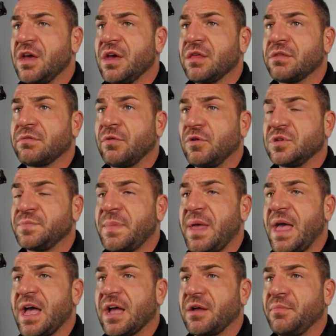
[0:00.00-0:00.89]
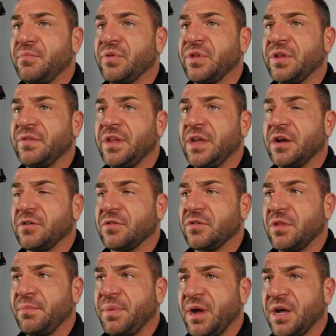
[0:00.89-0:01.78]
throws Matt completely under
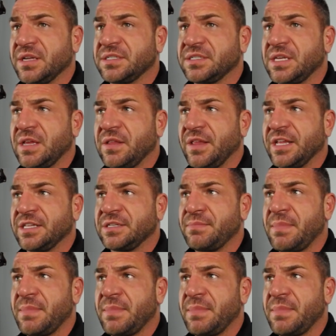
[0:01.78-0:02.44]
the bus and lets